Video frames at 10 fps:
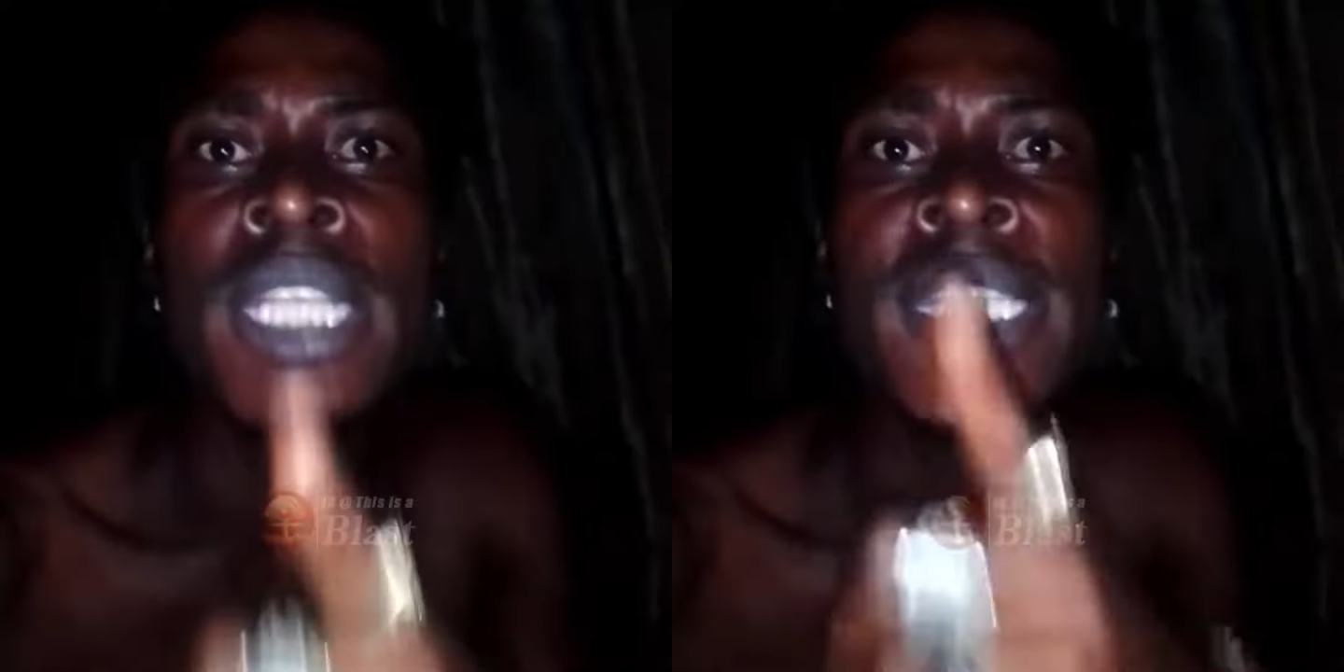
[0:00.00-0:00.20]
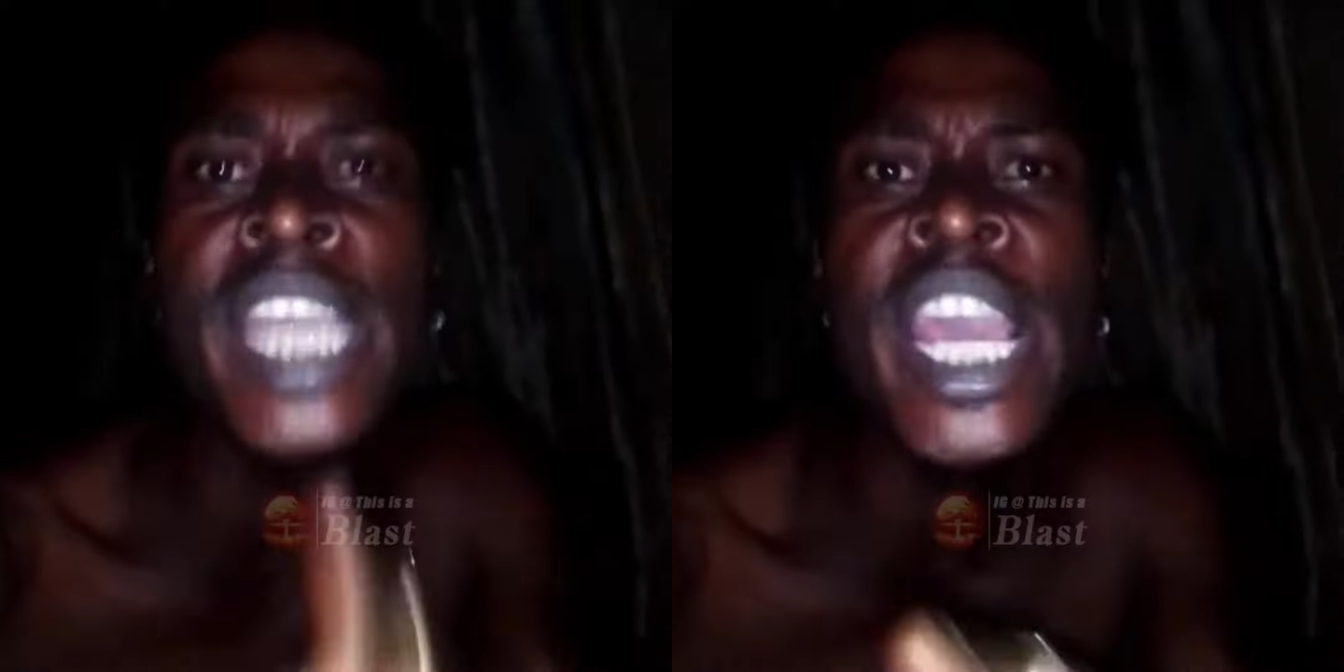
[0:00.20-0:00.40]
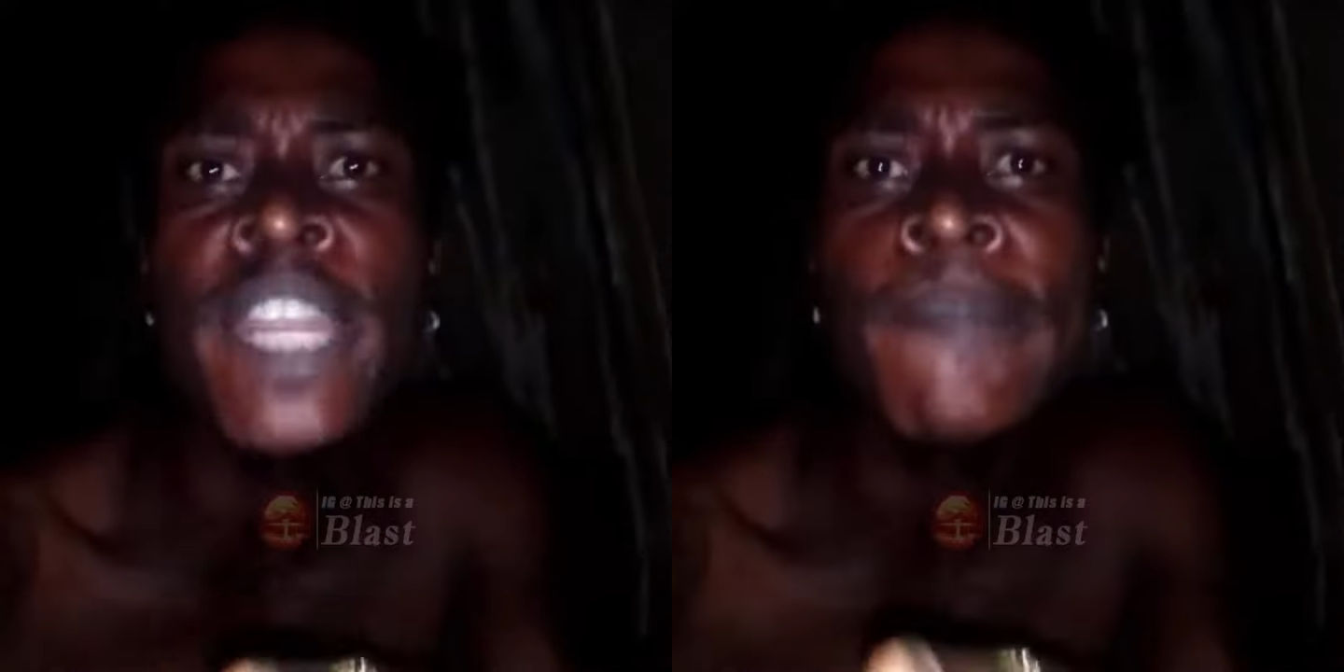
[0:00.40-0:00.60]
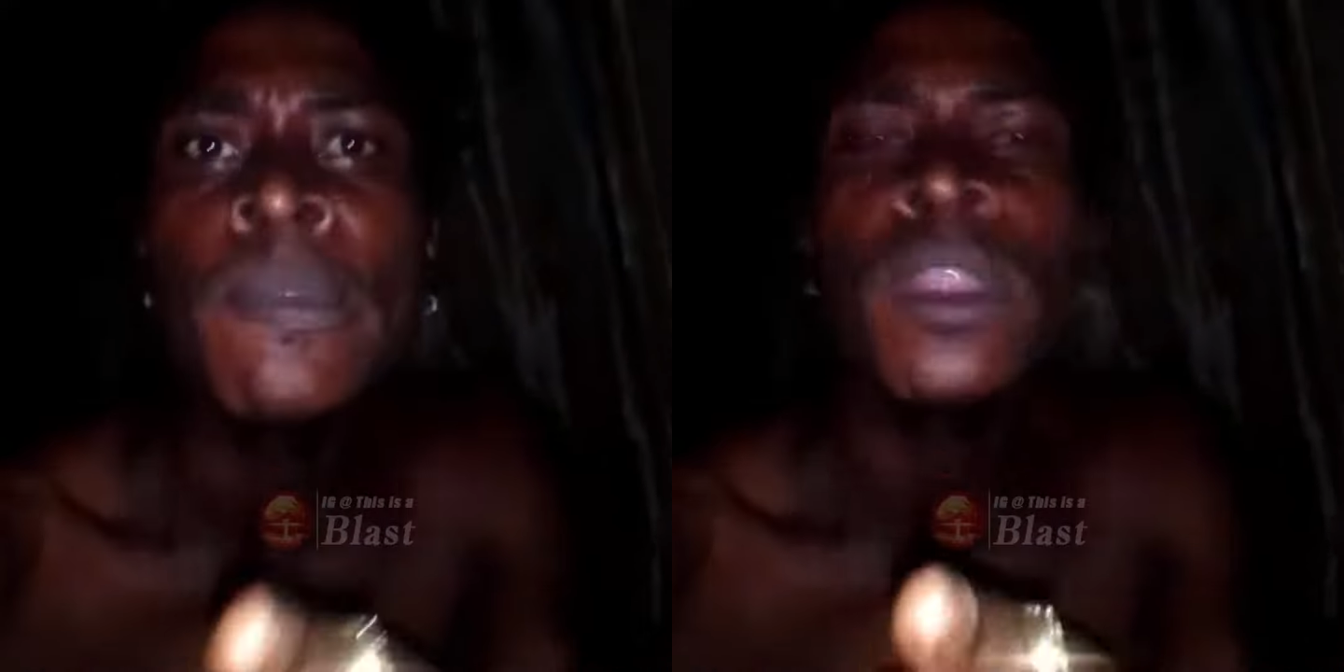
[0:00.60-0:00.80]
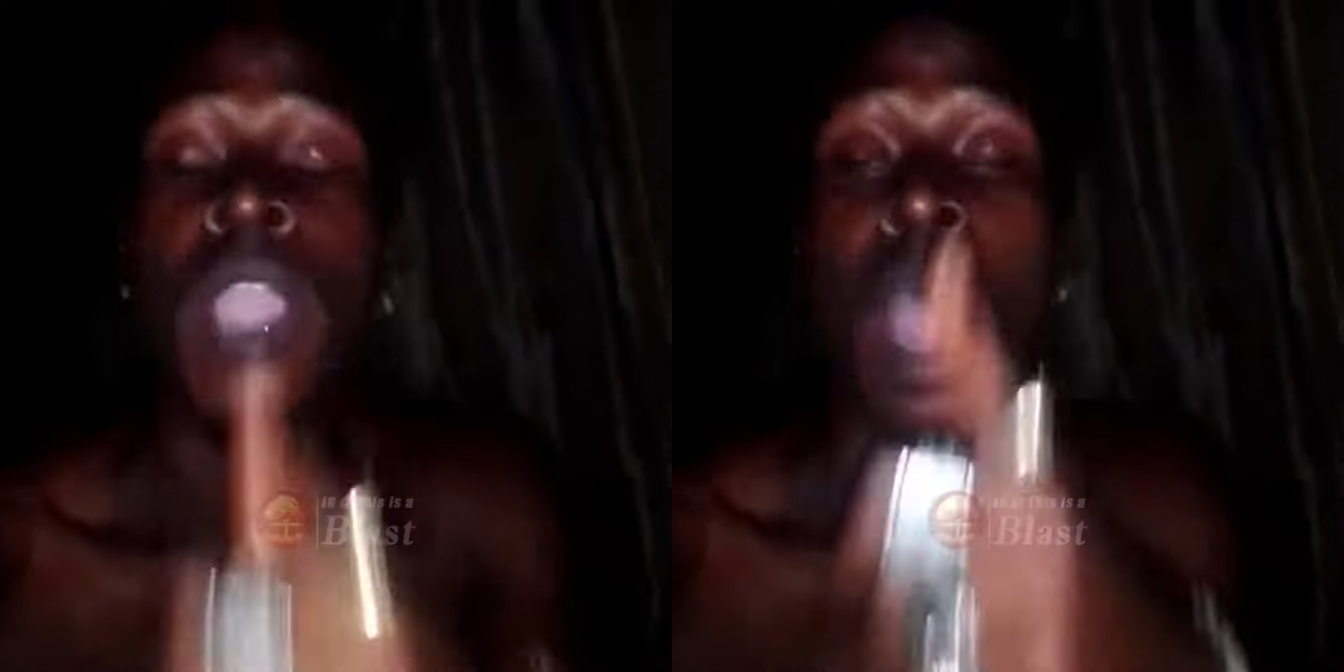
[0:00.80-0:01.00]
See? And
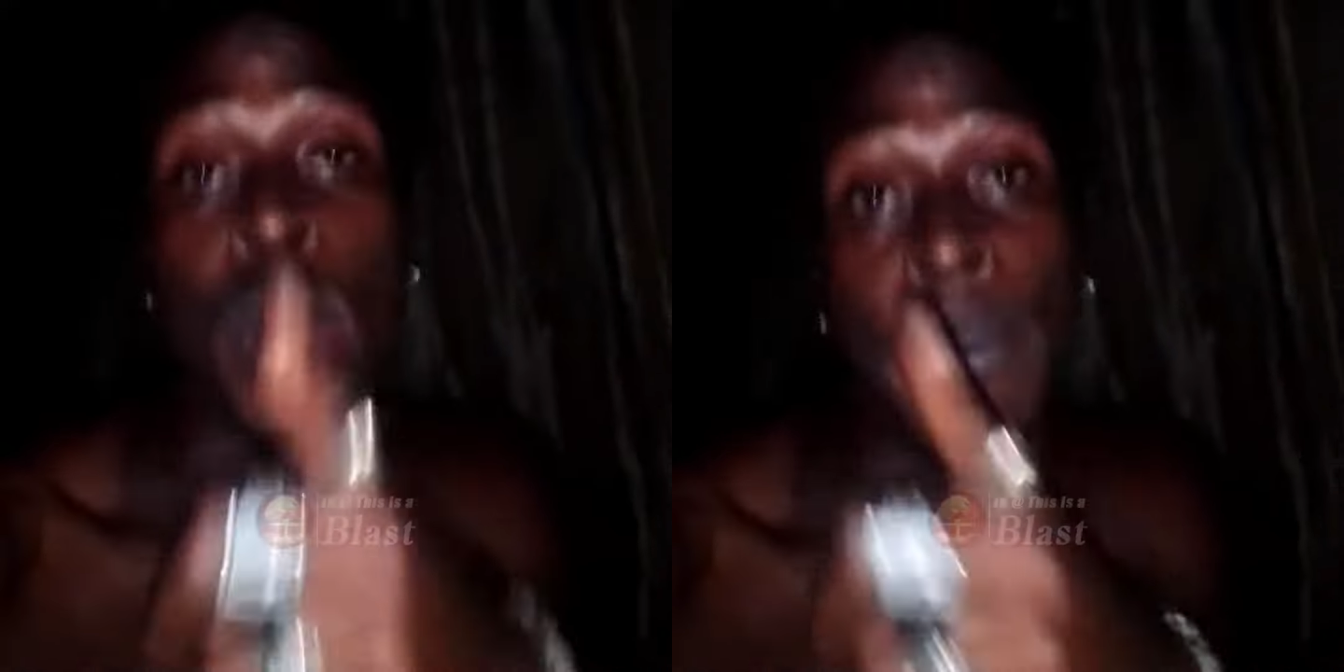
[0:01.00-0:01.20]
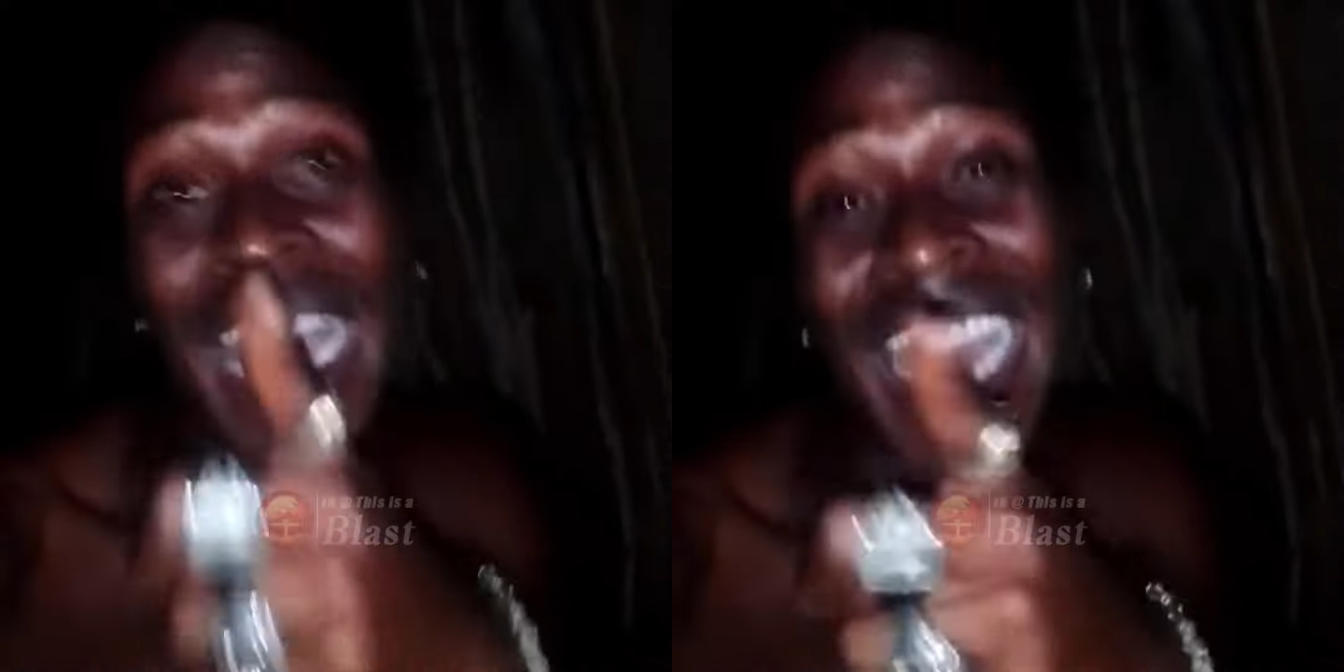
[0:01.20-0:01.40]
when me